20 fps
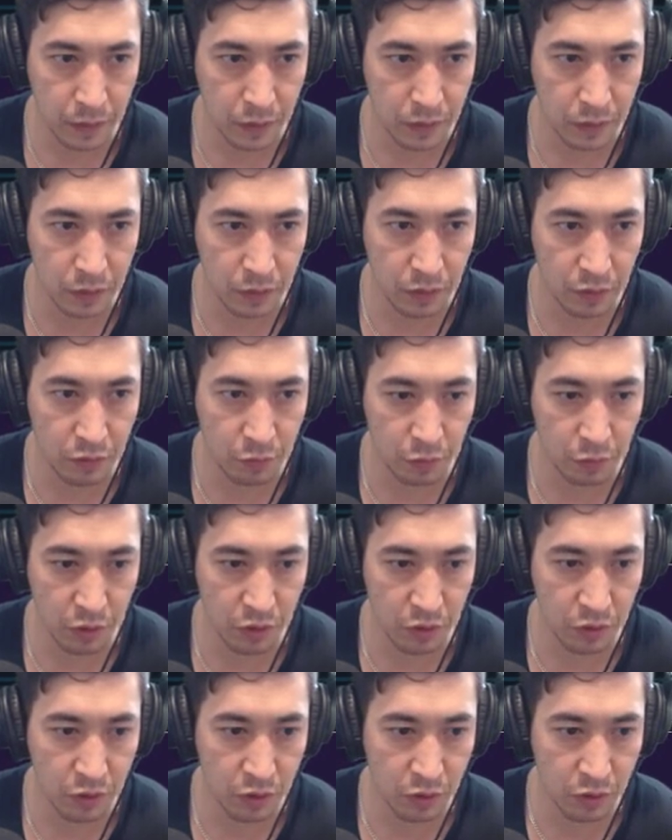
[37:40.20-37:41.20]
This
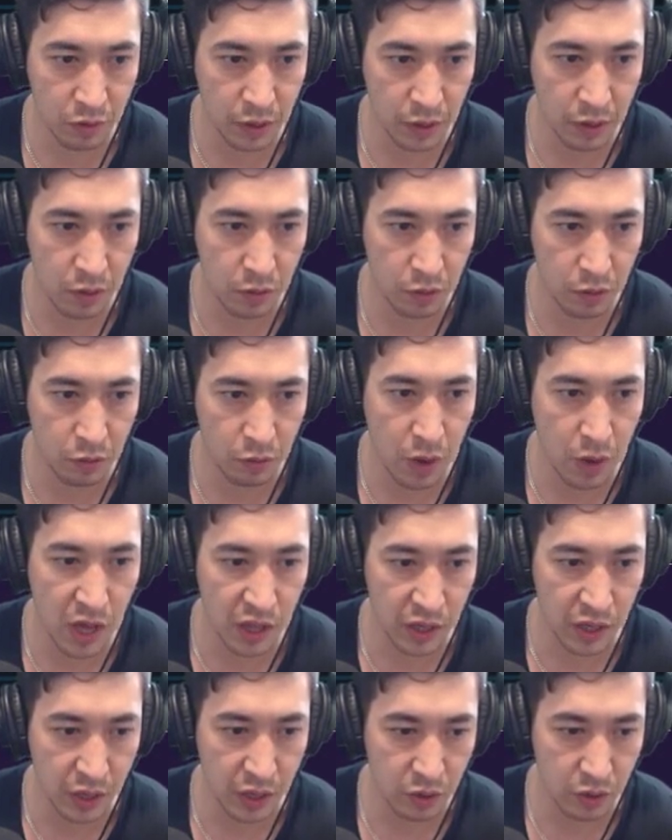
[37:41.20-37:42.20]
was like a little while
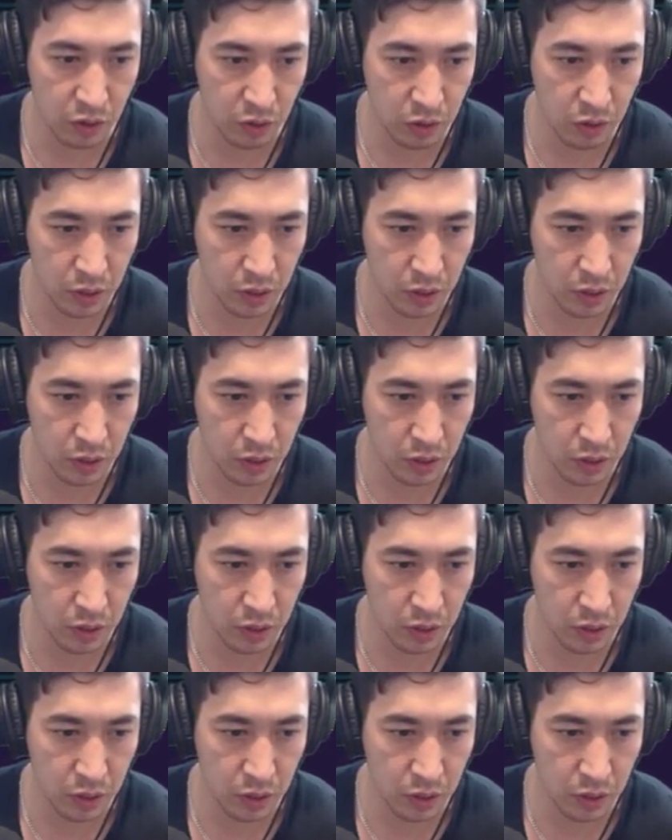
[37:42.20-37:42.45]
ago.